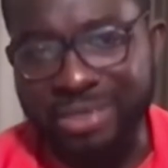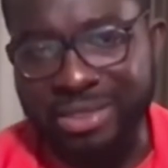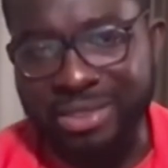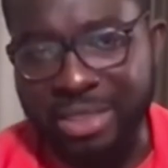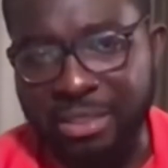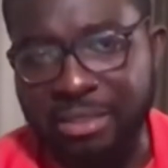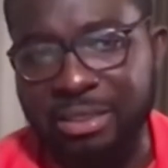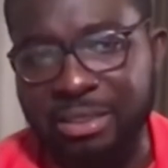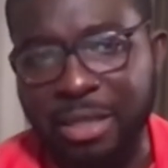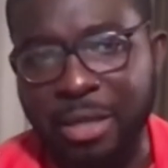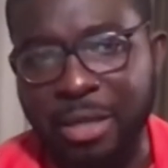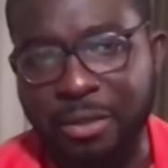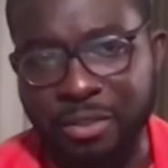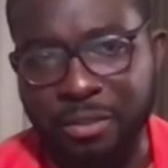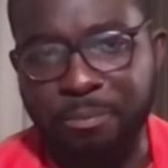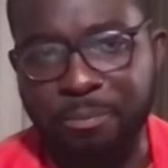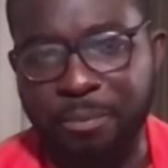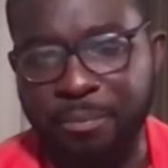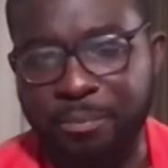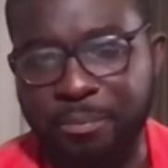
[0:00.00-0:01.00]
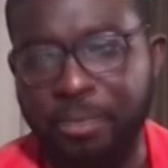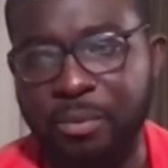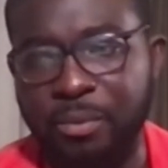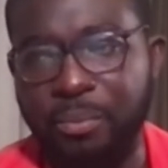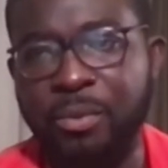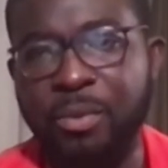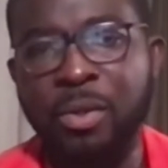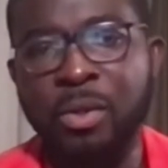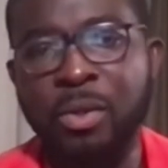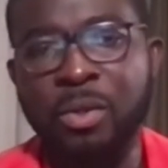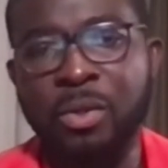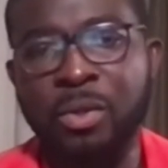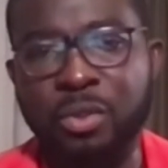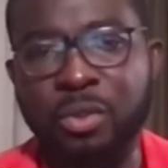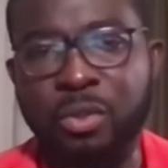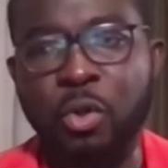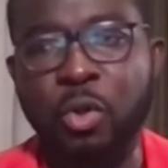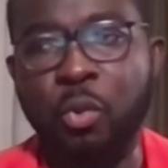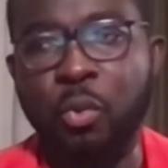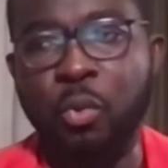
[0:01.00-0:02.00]
10,000 people.
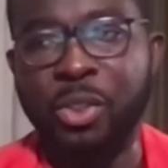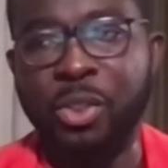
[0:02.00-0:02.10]
So